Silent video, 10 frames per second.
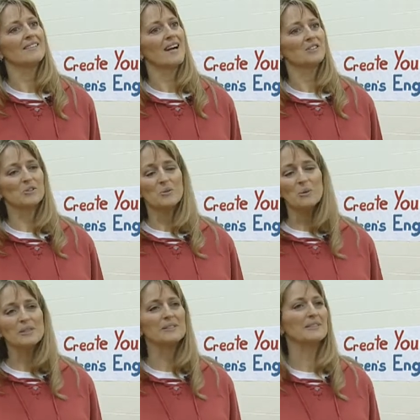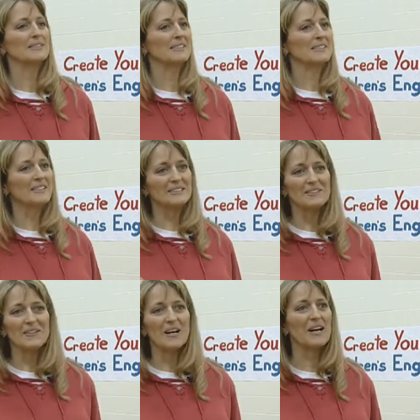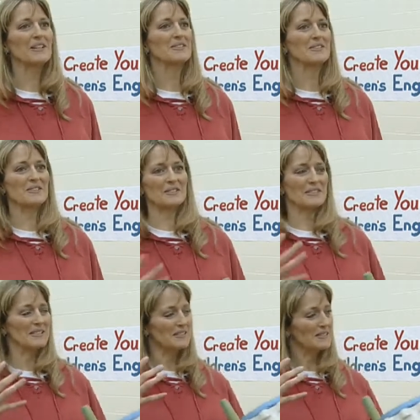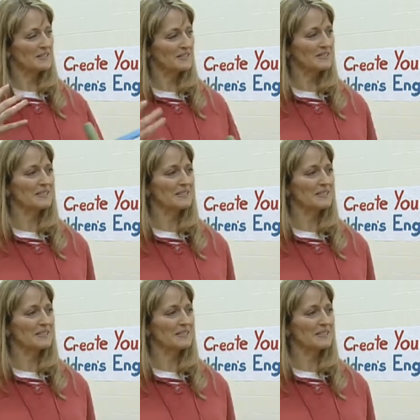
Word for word: got squeals and you know hollers and just